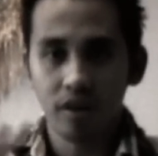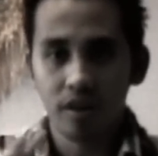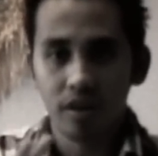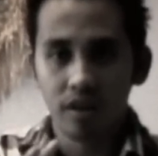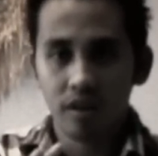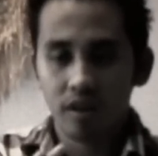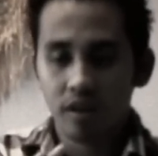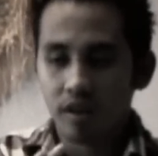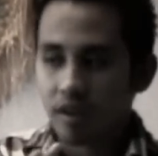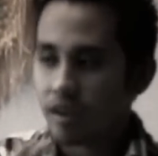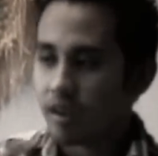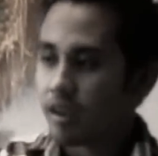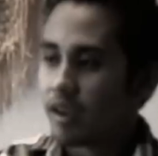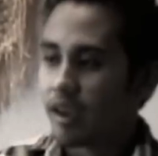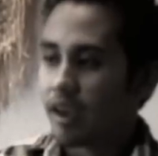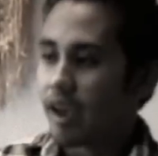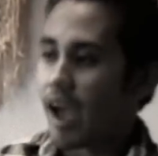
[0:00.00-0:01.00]

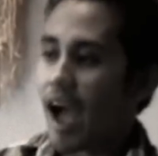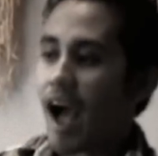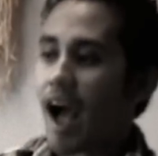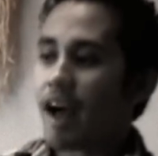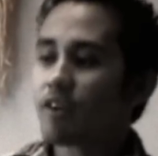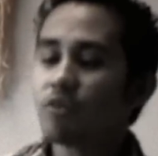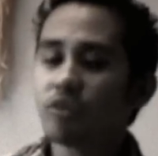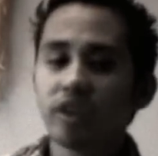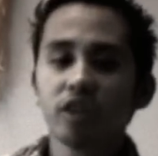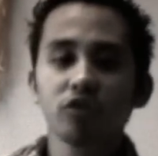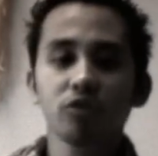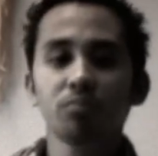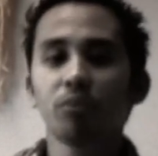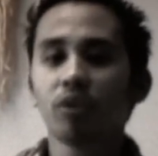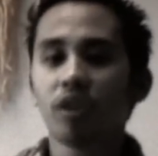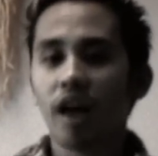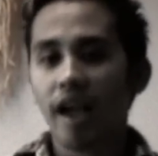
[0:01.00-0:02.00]
I don't need to
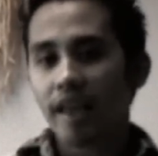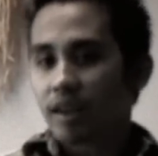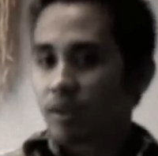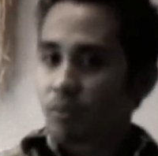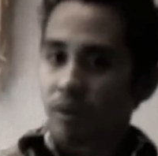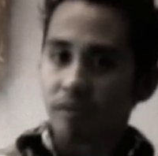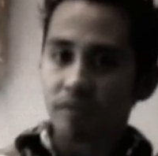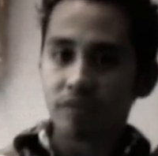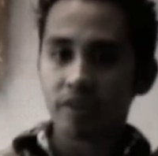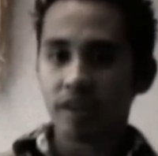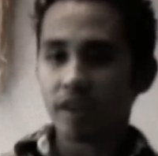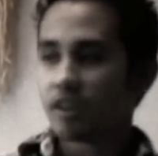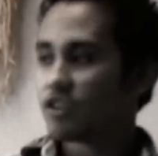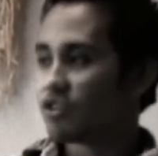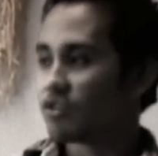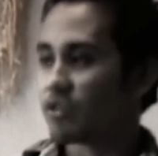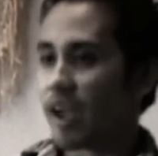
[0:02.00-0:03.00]
pull out anyone from the
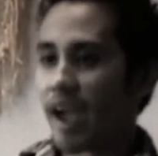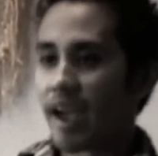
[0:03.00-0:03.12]
industry.